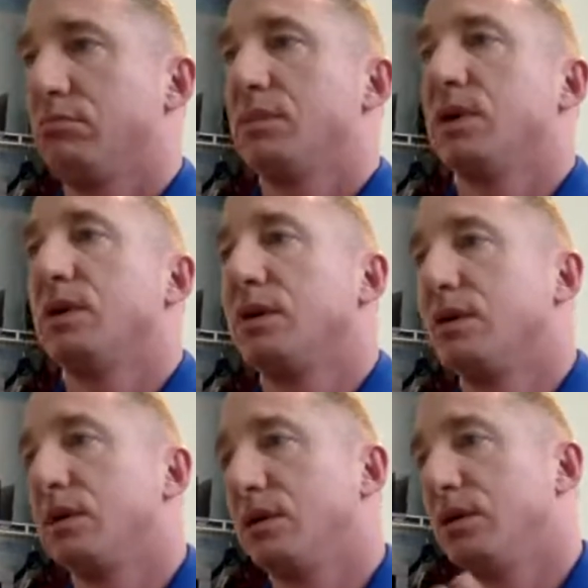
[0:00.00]
All
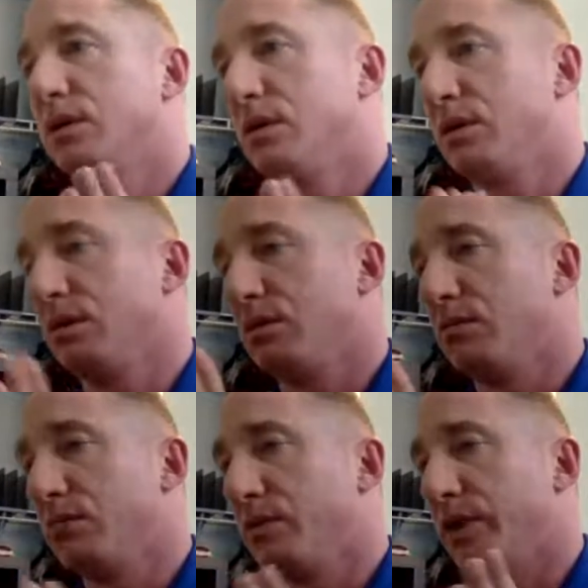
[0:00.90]

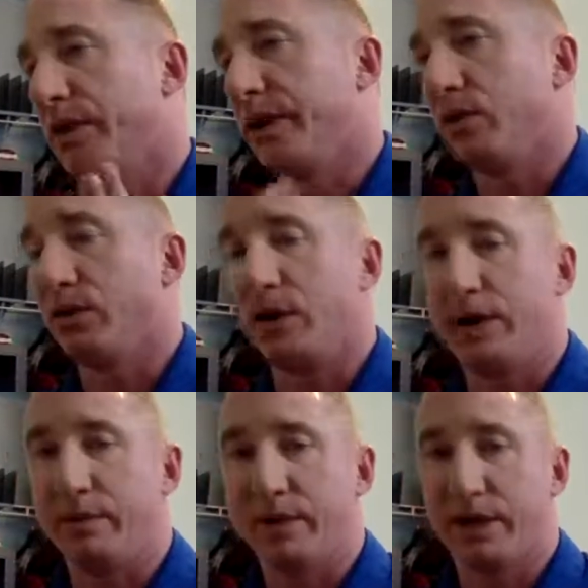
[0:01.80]
right. Well, I
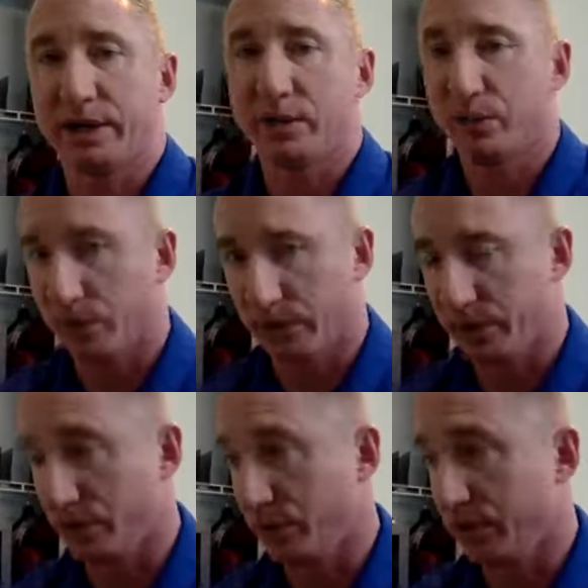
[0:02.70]
am not going to bore
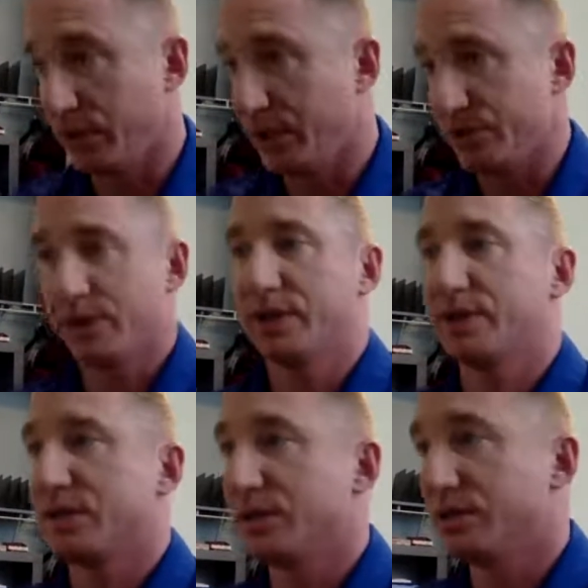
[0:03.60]
you with the
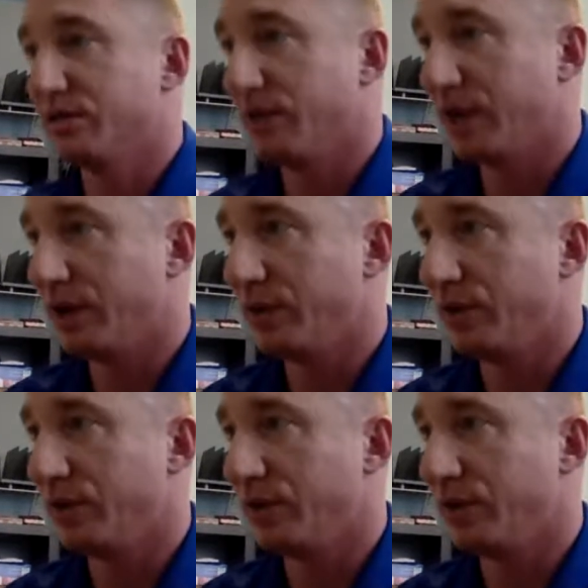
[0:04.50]
intricacies of what I do